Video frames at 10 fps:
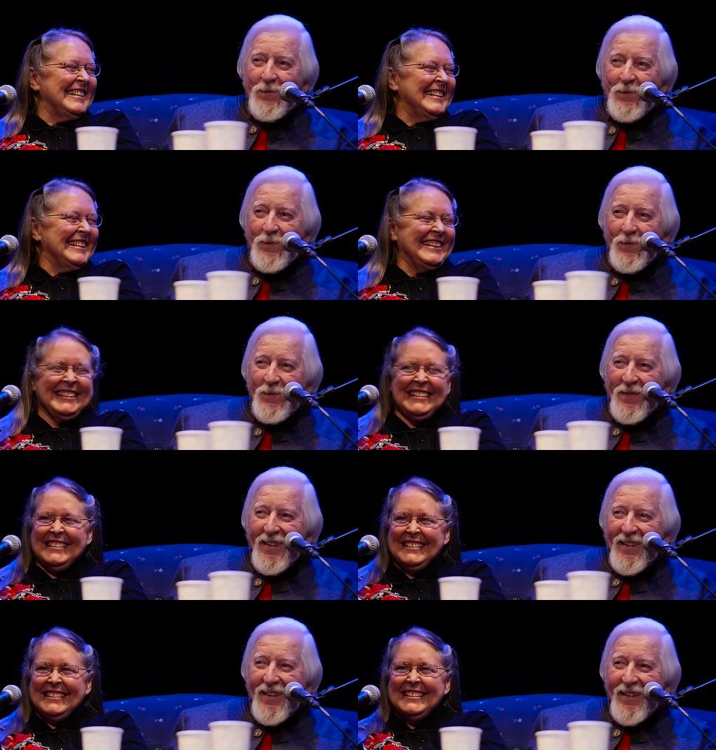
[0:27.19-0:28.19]

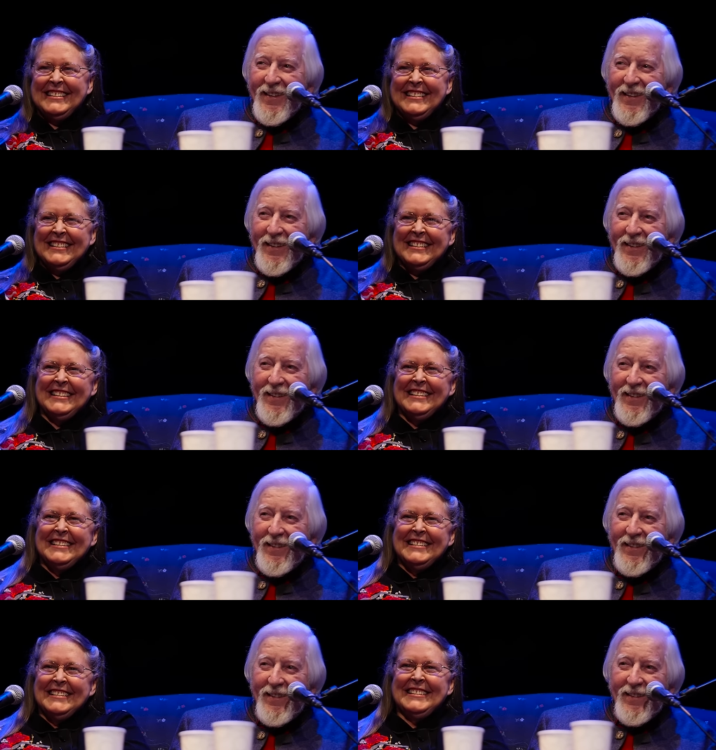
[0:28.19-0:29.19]

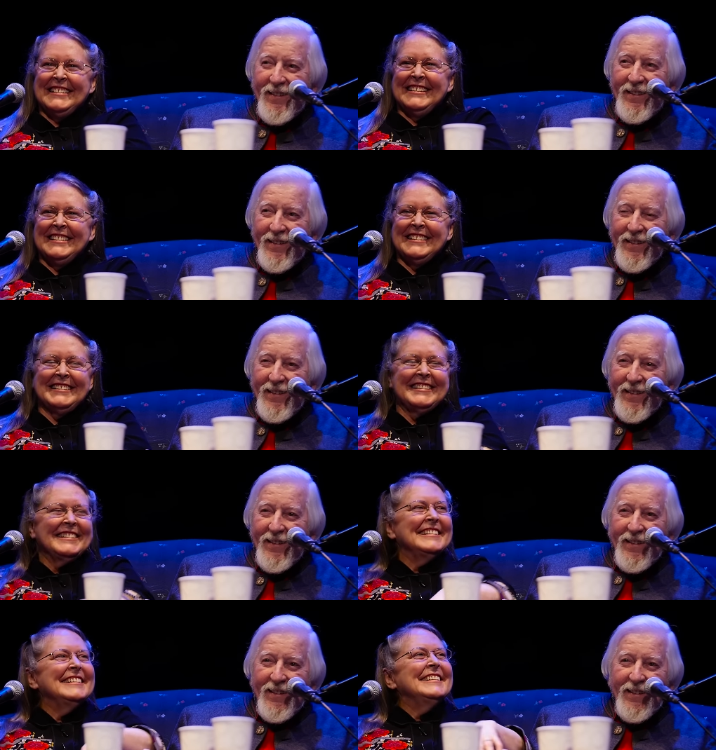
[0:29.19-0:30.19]

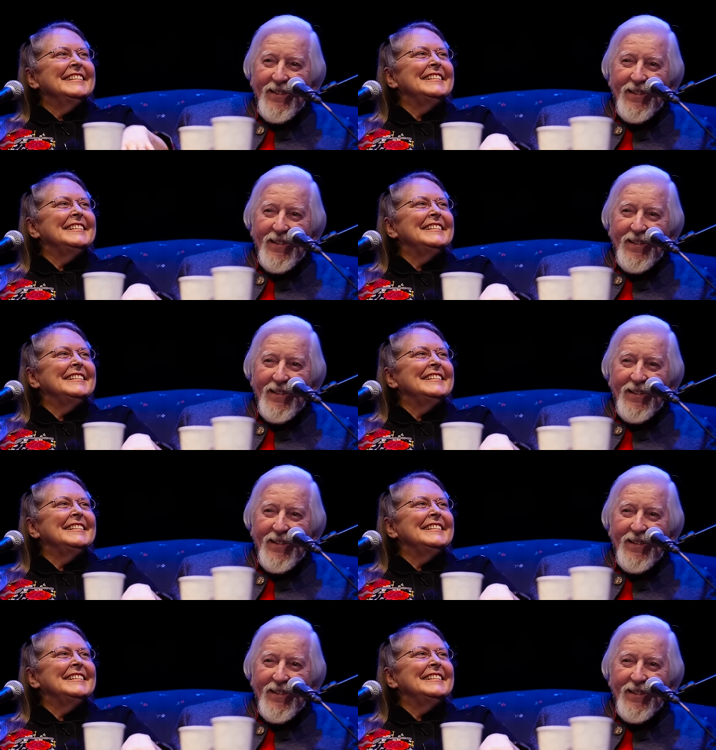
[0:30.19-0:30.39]
No one is speaking in this clip.